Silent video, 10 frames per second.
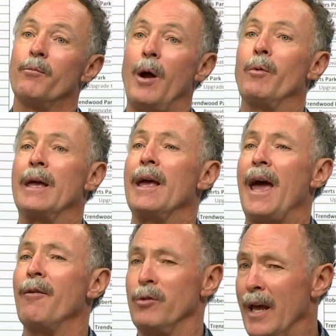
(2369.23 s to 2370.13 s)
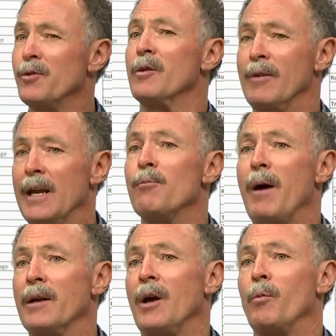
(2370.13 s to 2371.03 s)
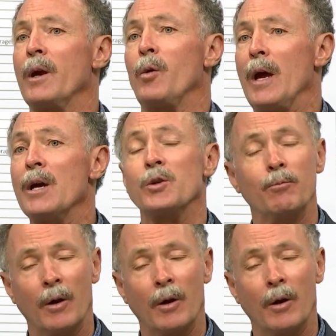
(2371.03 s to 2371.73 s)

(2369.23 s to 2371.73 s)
probably have less of an impact on recreation